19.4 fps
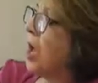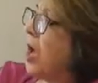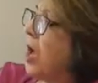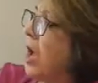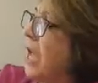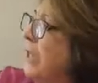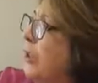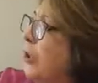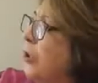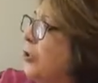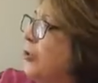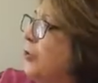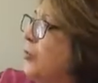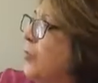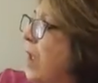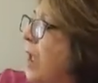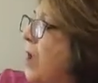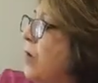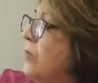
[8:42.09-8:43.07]
I looked
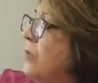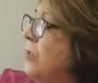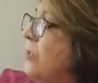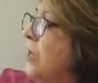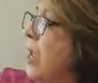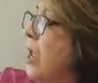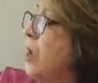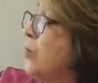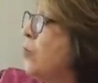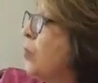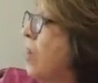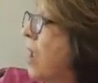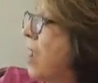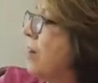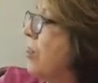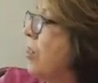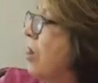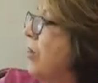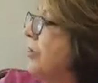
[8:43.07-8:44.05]
around and ran
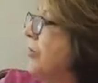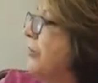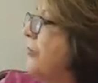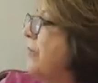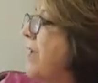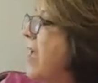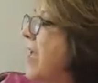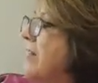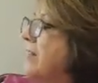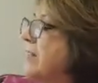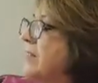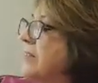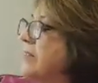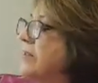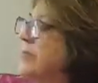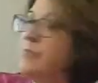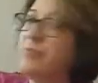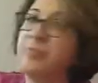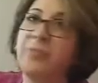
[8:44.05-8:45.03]
along the
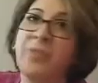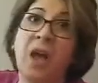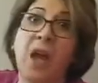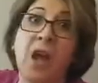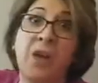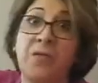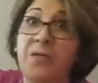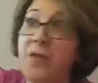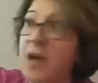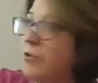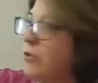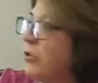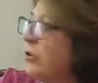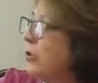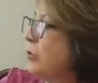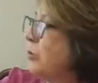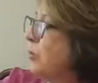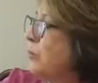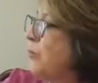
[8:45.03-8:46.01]
fence. I found a
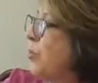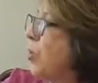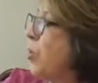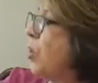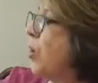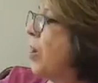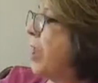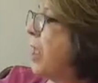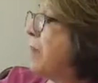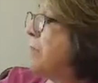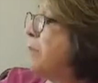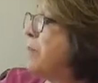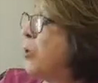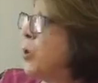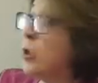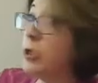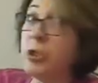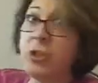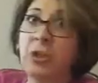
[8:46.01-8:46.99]
loose board and
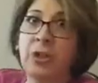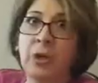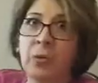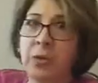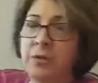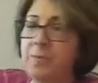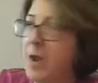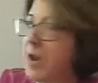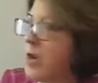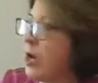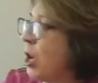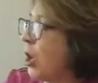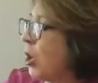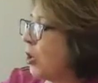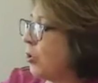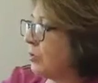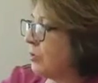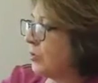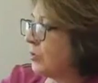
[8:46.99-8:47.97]
pushed it with my
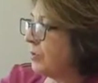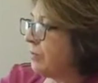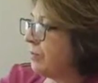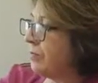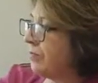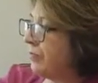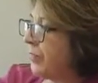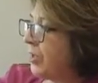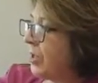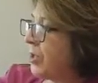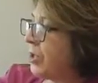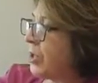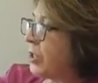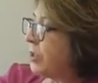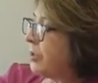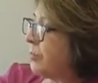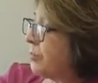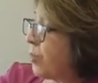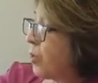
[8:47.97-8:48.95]
nose.
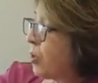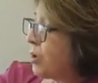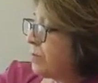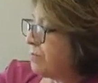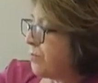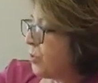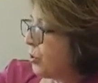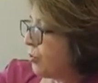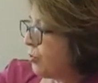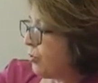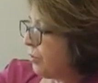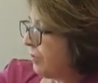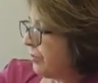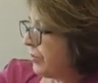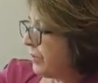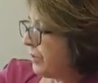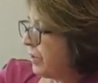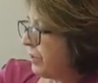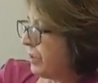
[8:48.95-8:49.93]
The board moved.